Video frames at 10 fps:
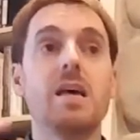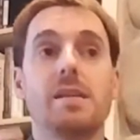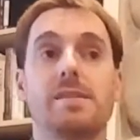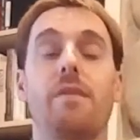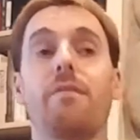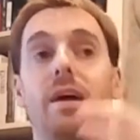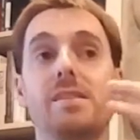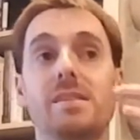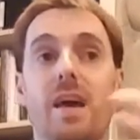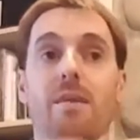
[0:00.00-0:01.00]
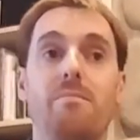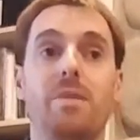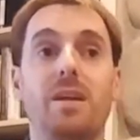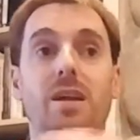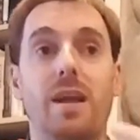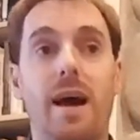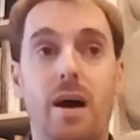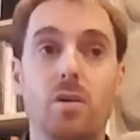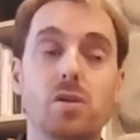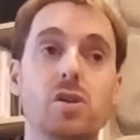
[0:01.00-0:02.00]
Some guides come in and
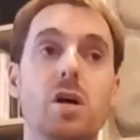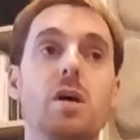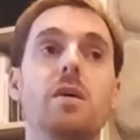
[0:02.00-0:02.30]
out.